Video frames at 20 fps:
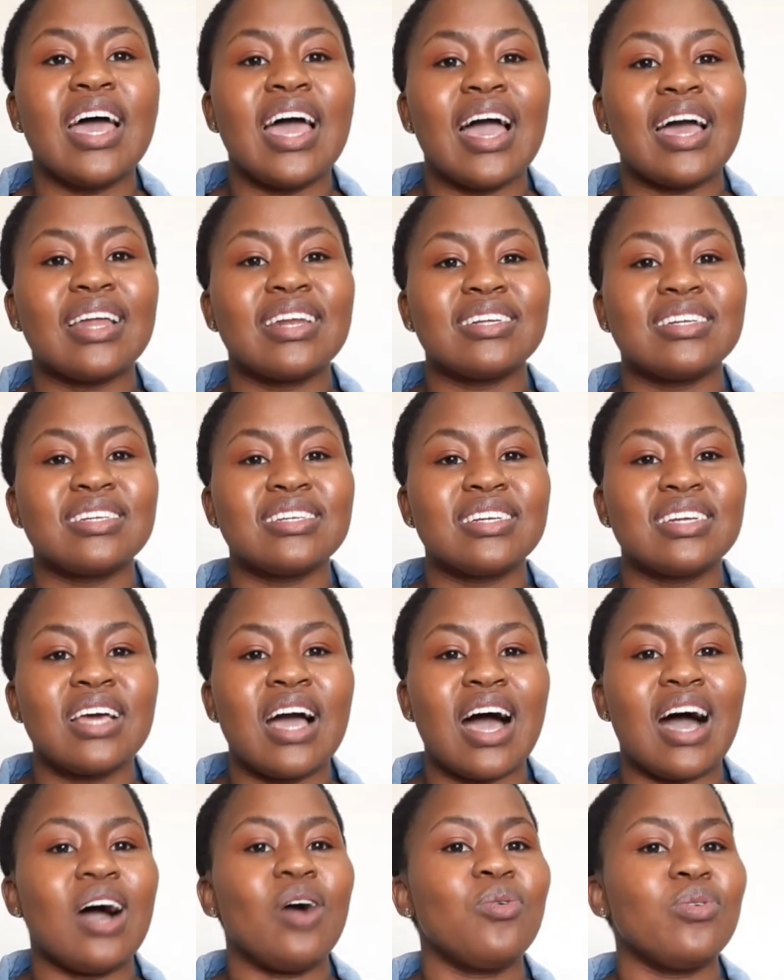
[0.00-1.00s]
And
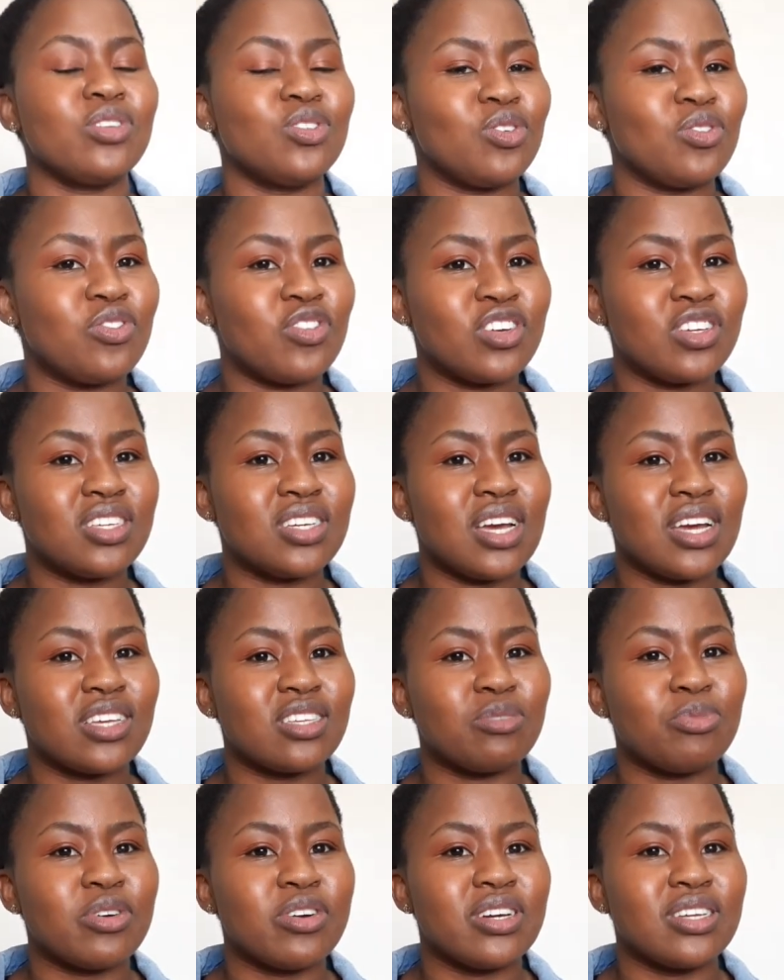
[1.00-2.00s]
how was your first year
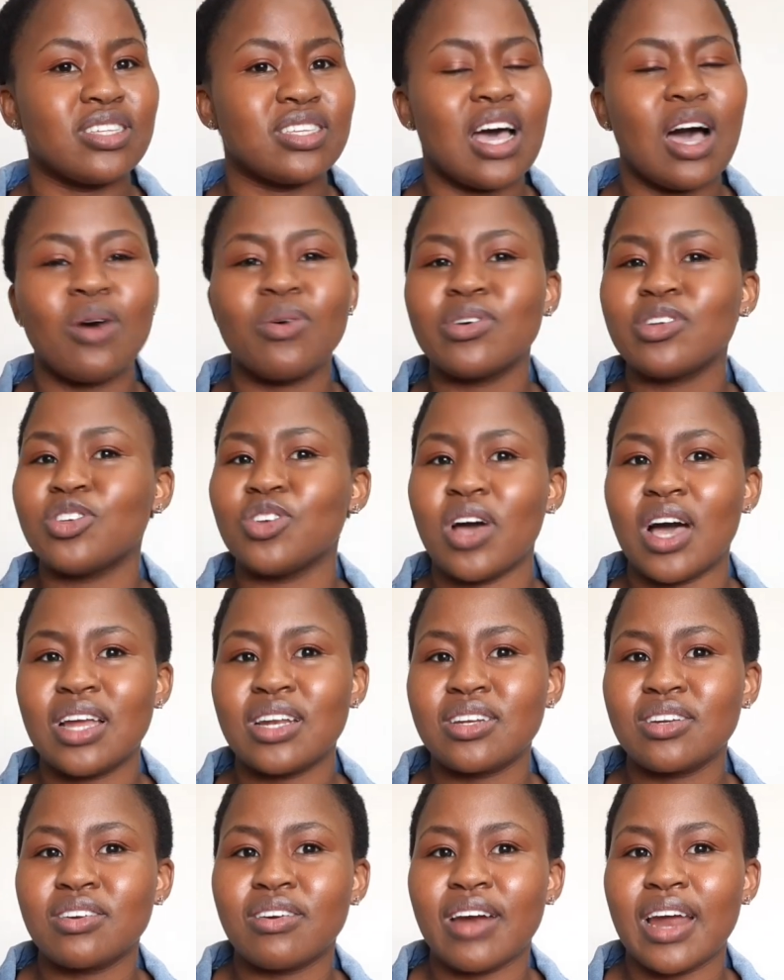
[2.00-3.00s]
experience? How was your
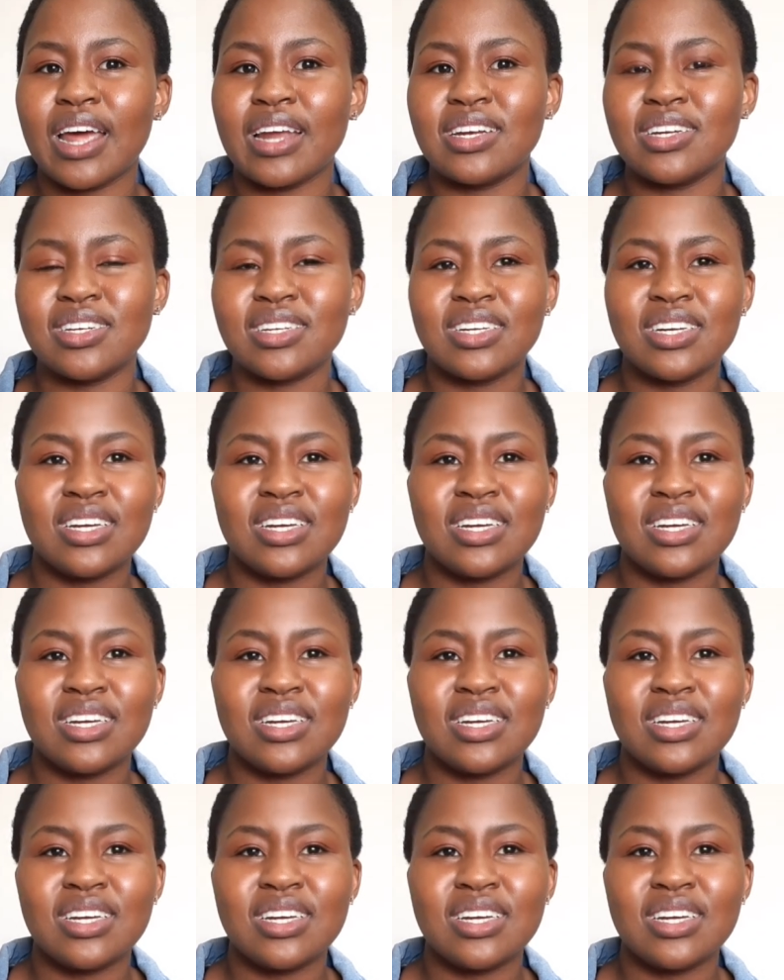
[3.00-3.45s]
undergrad?